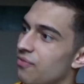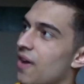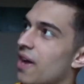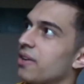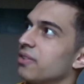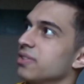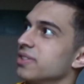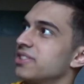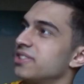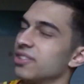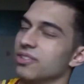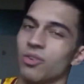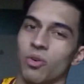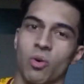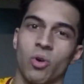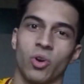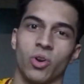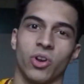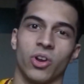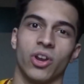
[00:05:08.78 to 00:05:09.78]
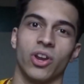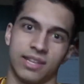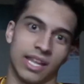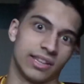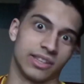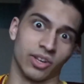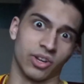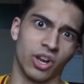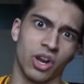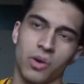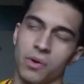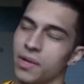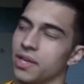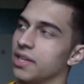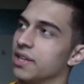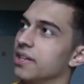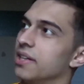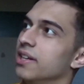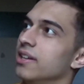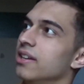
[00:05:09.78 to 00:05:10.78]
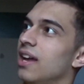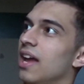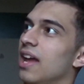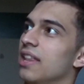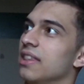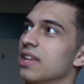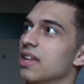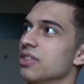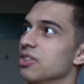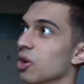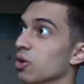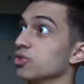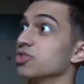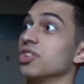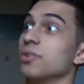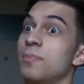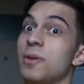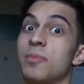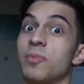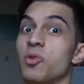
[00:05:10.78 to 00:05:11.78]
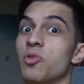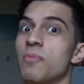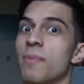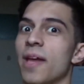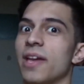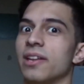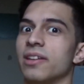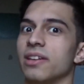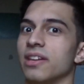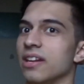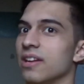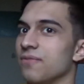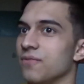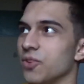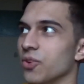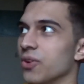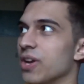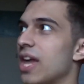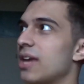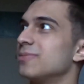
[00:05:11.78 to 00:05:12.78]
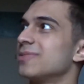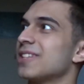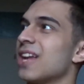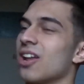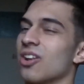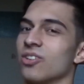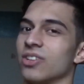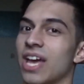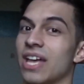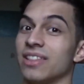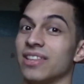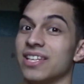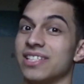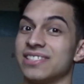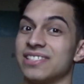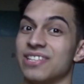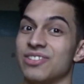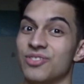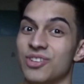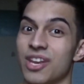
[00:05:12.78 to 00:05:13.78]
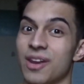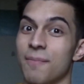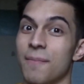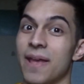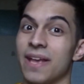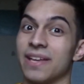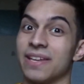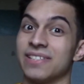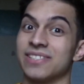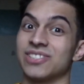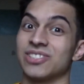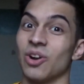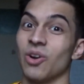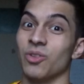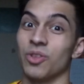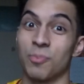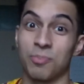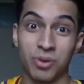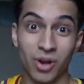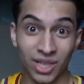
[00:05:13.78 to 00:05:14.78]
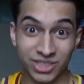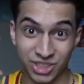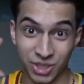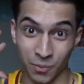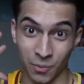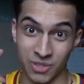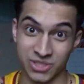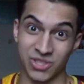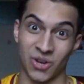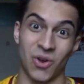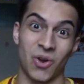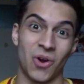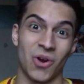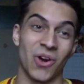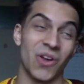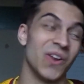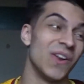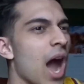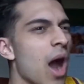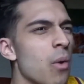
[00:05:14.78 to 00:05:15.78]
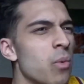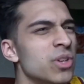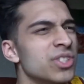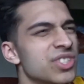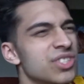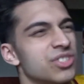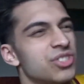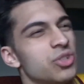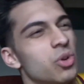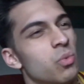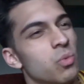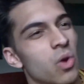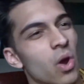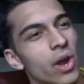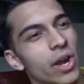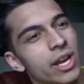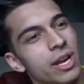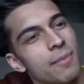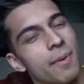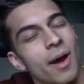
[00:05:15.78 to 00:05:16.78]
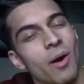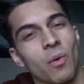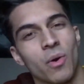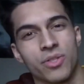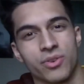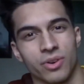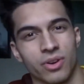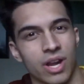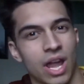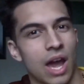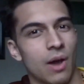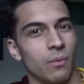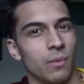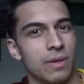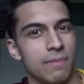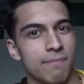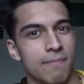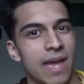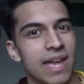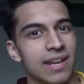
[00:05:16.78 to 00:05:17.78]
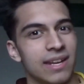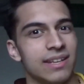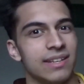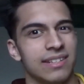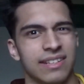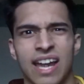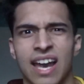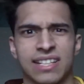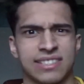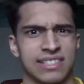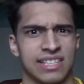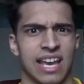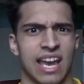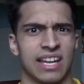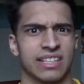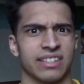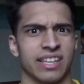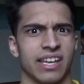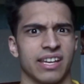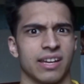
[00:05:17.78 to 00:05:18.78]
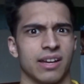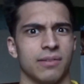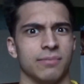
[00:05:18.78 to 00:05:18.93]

finalists in the order that they're going in, and then those are the people who made it. And if your name's not on that list, then you didn't make it. So the pressure was on. I wasn't too worried about whether or not we made it, not to act like